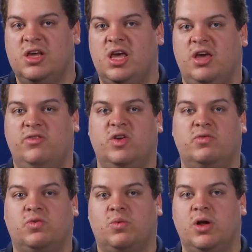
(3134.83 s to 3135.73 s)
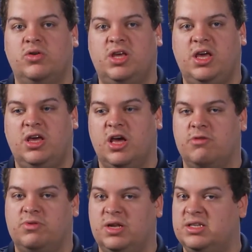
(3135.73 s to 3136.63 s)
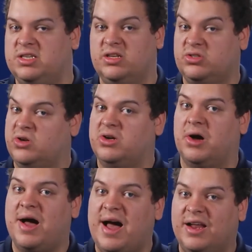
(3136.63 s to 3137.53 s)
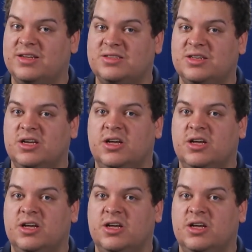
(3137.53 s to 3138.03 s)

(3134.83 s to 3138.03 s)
and if you have a row key of, let's say, a student called Alex,